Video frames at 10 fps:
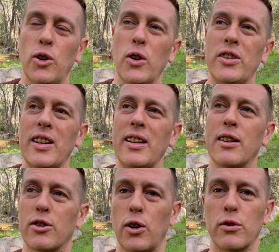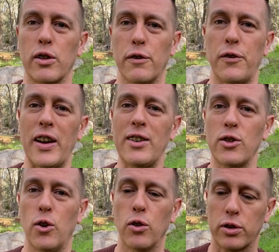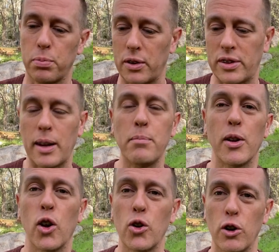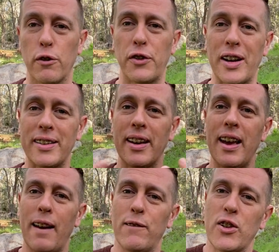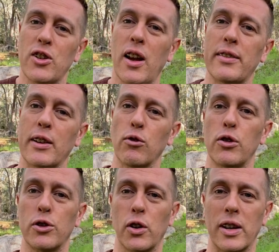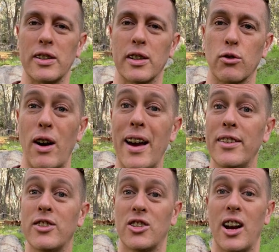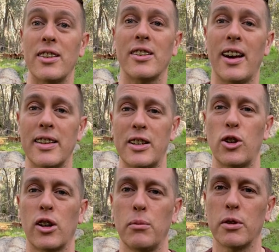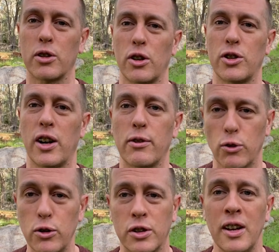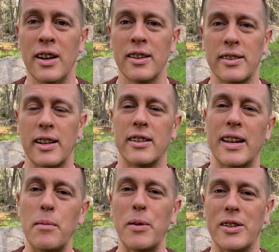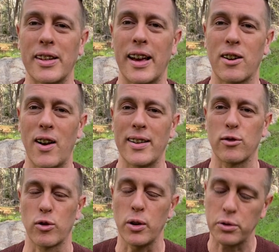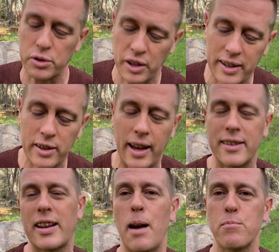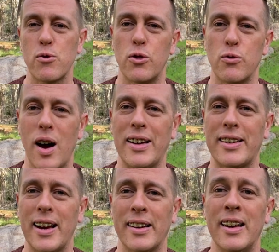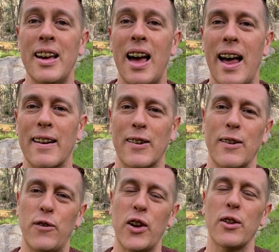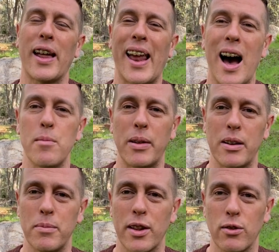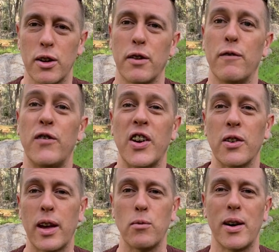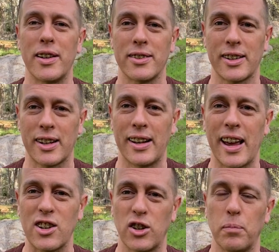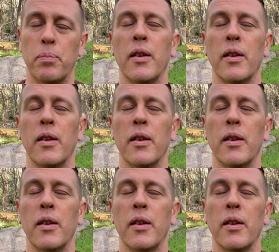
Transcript: anointing the soles of the feet or spritzing below your feet and visualizing roots going into the ground, just like the Eucalyptus Kochii roots, send deep into that ground as real, send that tap root right down and feel that heartbeat of Mother Earth and feel that oneness and connection.